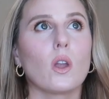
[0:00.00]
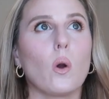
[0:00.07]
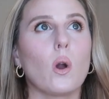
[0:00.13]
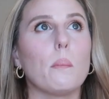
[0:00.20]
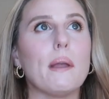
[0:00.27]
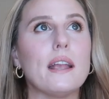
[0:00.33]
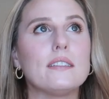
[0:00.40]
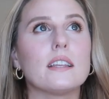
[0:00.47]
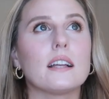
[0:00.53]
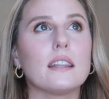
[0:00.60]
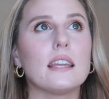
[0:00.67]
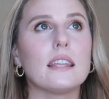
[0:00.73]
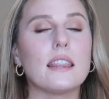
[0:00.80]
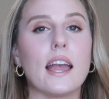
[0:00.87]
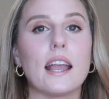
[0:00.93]
or
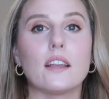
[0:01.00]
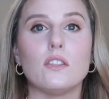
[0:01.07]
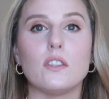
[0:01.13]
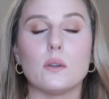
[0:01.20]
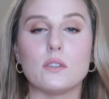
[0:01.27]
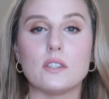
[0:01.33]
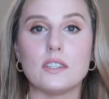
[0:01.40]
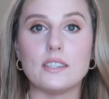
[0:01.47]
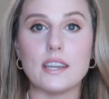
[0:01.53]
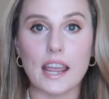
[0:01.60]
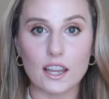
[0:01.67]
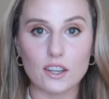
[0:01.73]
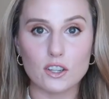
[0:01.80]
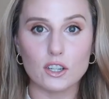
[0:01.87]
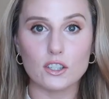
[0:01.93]
basically like the
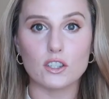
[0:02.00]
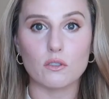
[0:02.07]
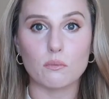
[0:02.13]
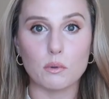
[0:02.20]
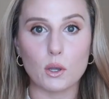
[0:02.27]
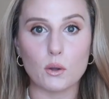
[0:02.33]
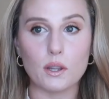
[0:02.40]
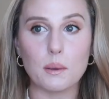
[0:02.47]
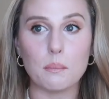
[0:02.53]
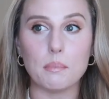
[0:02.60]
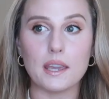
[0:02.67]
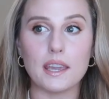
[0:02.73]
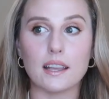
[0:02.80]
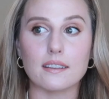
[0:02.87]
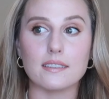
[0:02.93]
standards of beauty
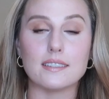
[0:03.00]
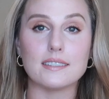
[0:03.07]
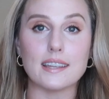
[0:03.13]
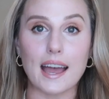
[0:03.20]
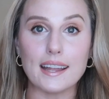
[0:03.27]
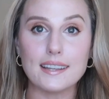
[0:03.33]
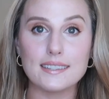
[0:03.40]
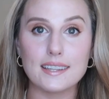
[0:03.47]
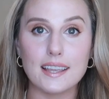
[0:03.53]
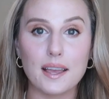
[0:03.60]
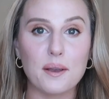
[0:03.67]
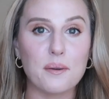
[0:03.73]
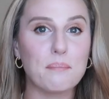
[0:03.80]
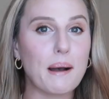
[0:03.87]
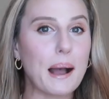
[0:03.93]
being set
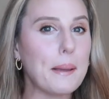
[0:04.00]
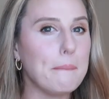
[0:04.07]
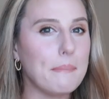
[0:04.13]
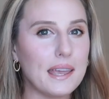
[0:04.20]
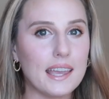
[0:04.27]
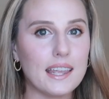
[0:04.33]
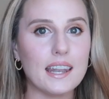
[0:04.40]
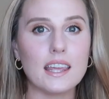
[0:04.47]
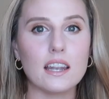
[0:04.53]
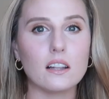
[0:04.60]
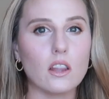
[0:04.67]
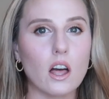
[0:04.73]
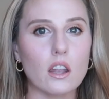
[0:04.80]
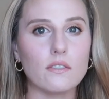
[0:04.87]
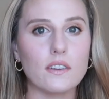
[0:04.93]
by men in a
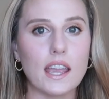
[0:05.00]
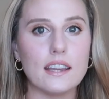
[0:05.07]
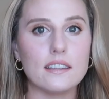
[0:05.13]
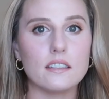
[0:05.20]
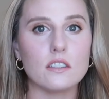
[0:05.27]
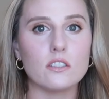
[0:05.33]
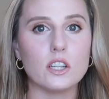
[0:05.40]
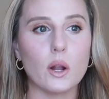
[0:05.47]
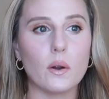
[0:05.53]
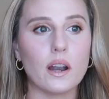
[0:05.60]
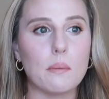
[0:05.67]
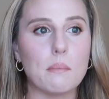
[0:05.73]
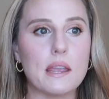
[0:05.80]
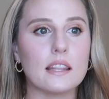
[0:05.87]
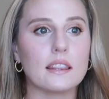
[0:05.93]
lot of cases, you know what
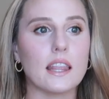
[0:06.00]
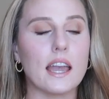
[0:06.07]
I mean?